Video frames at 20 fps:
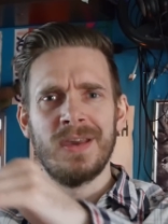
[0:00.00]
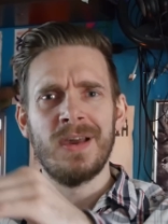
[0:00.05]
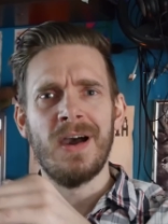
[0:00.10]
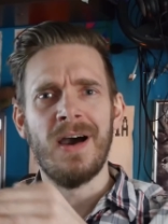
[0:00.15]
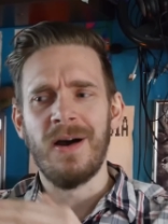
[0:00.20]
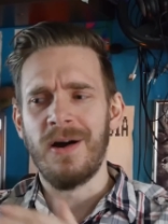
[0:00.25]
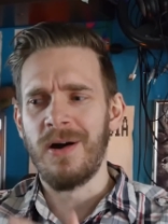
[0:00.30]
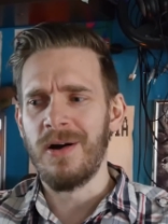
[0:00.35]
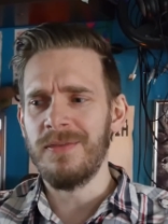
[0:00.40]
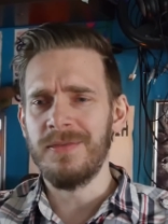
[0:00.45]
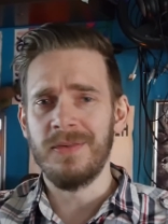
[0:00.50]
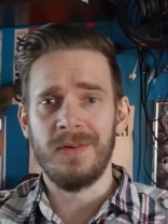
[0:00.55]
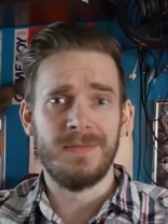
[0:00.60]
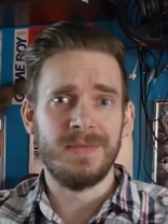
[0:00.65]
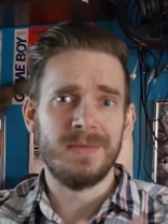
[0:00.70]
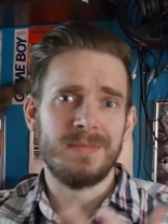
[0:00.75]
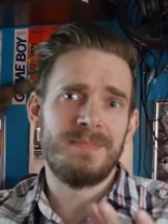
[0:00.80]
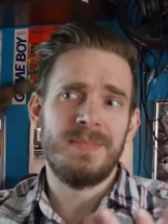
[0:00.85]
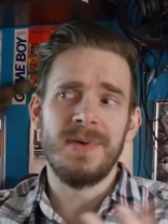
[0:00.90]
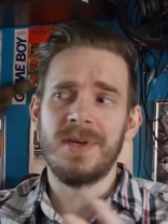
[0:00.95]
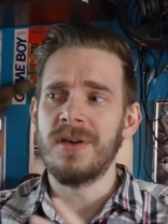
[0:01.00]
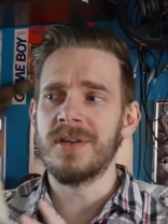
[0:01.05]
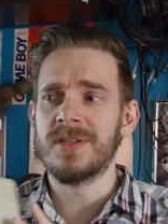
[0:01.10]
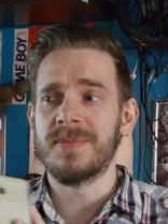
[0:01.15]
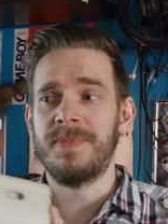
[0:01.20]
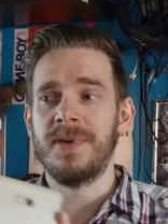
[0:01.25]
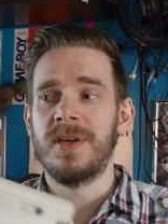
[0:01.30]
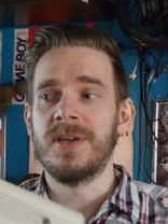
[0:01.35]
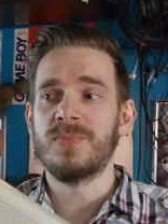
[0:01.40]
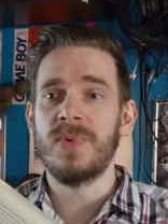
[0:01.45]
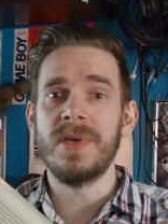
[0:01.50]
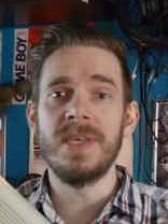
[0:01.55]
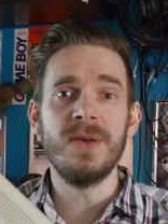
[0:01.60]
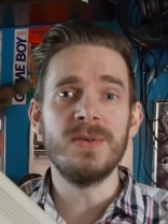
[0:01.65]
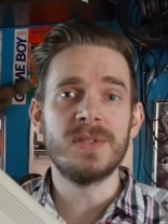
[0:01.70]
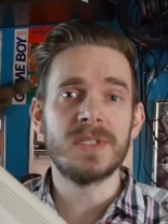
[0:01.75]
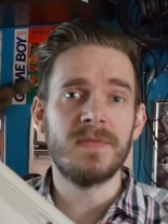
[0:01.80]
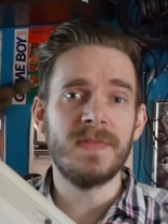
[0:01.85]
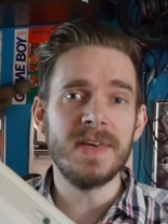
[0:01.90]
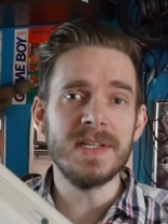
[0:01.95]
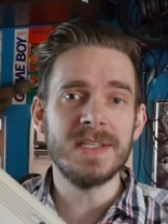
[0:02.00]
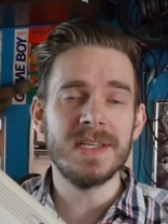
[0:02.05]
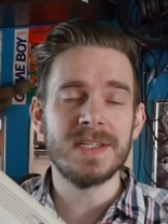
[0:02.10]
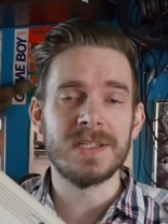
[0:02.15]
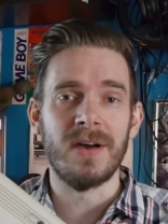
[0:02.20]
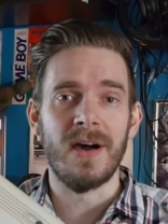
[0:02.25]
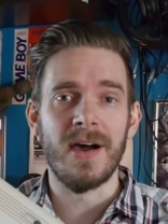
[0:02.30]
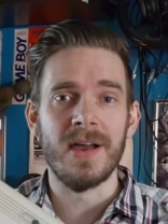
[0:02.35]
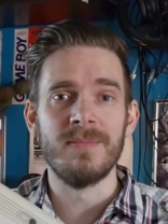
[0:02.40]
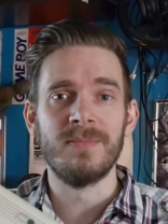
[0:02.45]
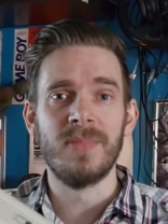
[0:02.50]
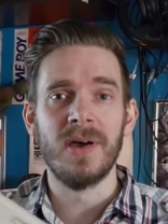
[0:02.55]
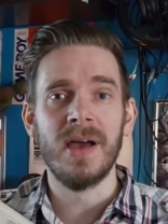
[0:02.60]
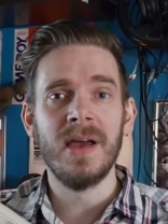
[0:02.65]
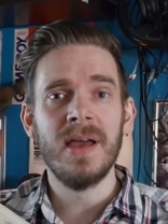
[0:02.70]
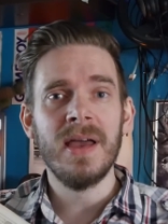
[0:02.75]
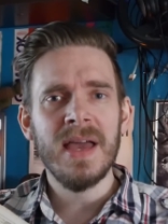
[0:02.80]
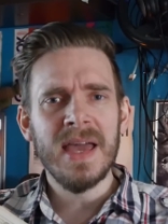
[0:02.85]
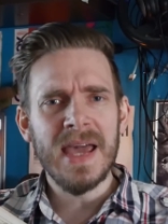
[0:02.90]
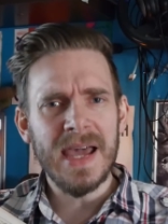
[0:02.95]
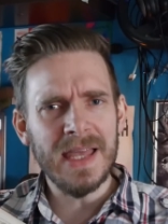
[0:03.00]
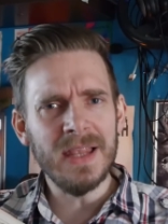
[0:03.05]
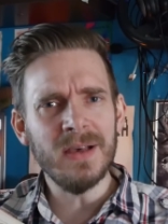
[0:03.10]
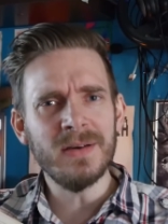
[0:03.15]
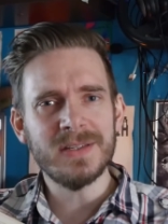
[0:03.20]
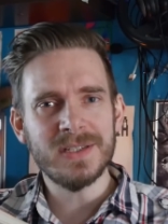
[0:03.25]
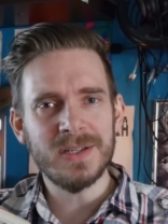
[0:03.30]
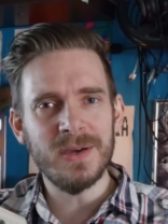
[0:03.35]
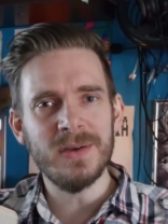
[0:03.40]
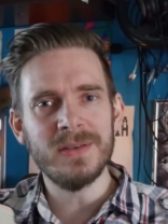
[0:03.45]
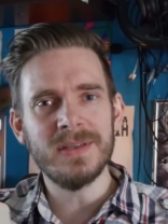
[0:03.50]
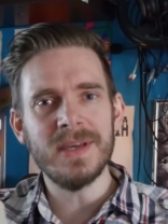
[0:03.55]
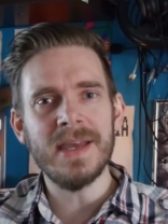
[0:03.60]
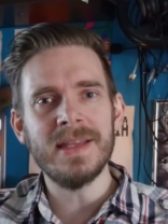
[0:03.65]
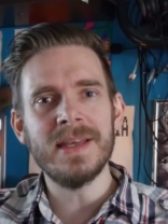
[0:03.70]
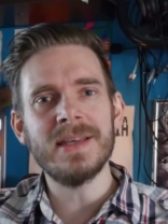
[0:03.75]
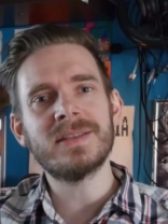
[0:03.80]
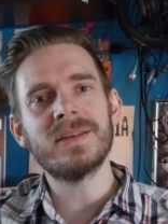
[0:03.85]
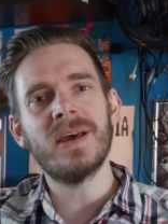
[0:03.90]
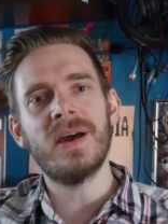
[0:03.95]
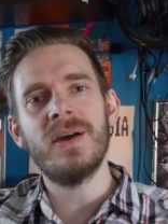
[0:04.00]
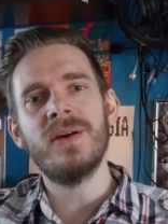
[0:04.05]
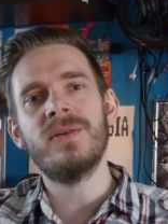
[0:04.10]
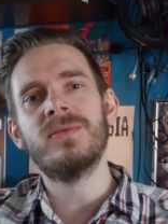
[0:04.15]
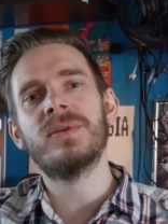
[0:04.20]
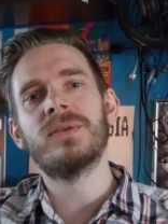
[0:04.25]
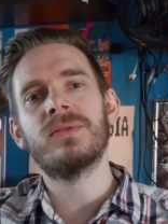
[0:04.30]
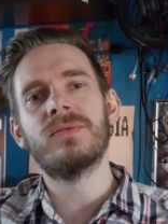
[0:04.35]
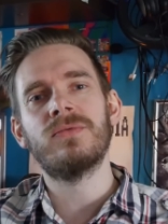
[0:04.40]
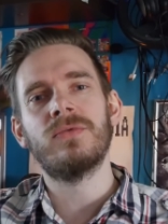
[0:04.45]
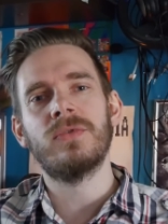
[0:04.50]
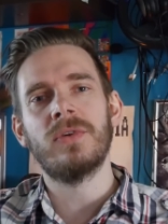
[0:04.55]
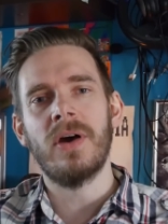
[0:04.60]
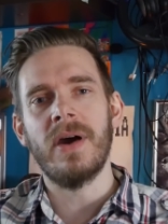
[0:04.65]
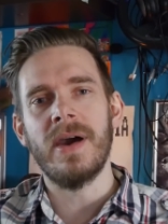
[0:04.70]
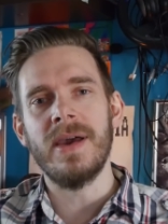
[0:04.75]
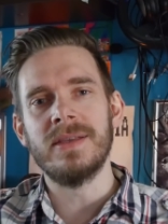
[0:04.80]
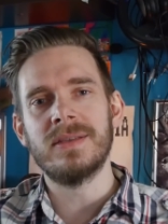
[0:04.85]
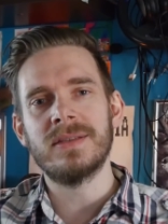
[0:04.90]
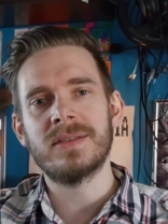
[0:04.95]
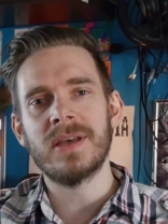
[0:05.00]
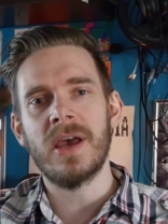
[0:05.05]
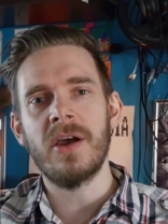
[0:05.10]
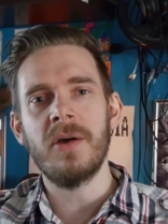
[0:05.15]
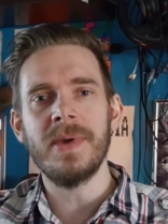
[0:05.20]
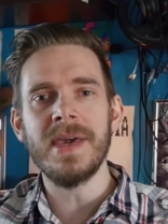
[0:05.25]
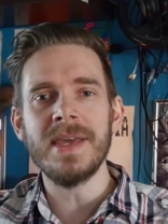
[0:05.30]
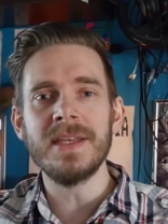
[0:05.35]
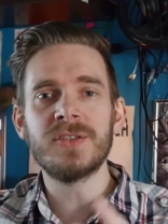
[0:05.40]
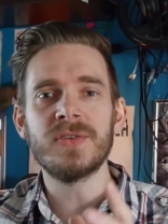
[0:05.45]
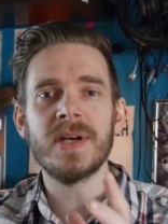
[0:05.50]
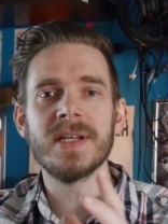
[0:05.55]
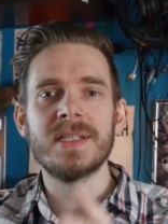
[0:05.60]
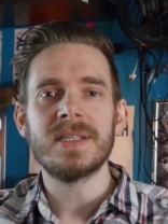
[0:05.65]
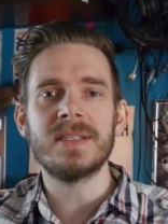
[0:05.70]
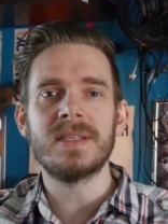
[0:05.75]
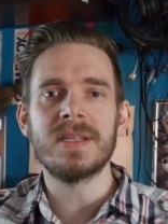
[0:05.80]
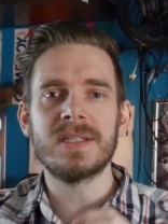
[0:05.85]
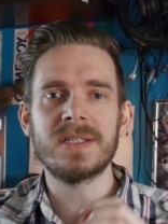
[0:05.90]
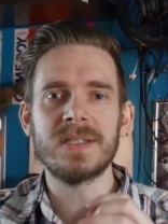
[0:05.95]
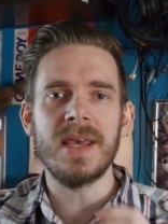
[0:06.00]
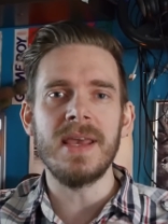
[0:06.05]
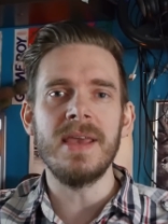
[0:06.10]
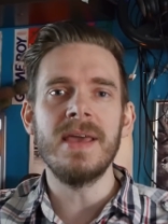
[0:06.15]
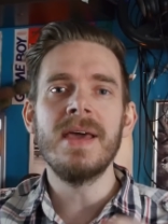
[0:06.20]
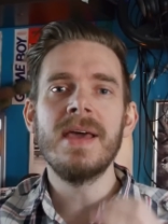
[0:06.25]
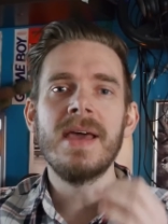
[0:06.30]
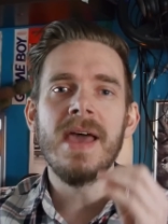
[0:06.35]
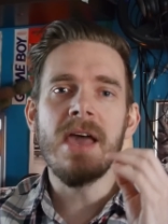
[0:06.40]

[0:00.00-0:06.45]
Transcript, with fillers: cut off because, because we're used to this design, but it looks good in its own right. So it'll be interesting to see